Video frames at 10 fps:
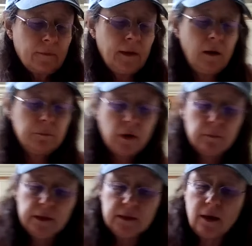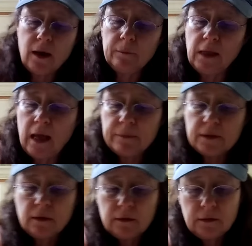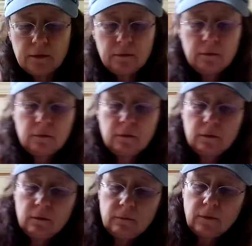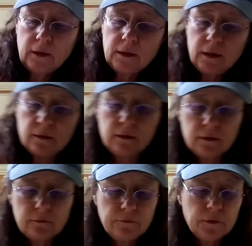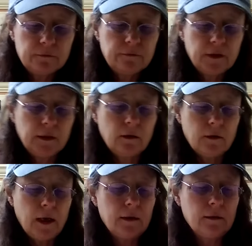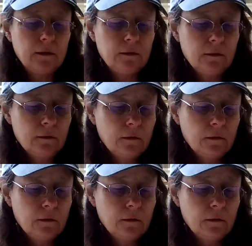I'll probably time lapse this when I get this full video edited.